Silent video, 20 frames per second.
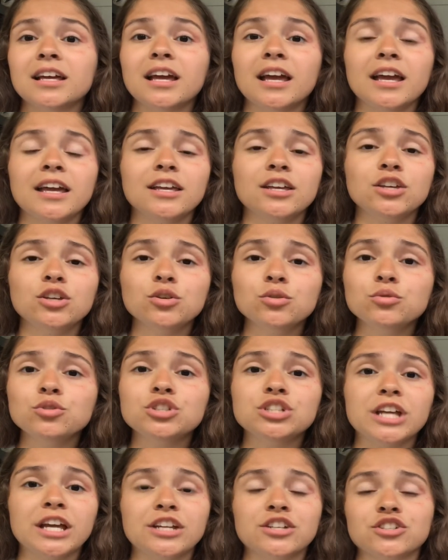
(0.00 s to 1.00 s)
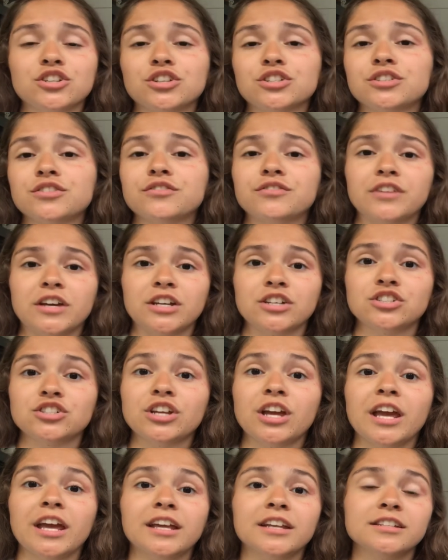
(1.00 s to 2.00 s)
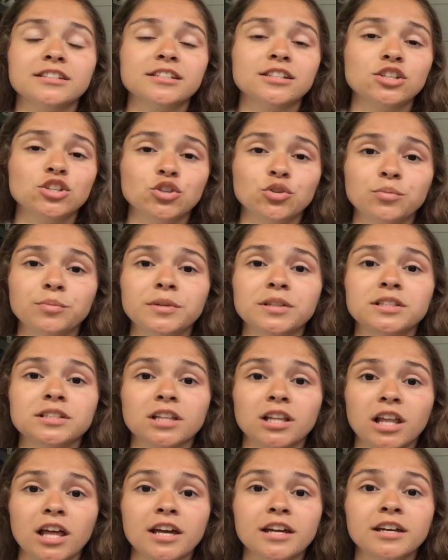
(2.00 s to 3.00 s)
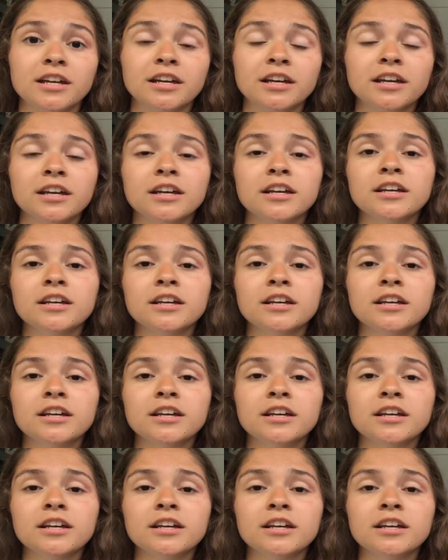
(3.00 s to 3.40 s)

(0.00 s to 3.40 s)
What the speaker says: a huge danger to fish and to humans alike.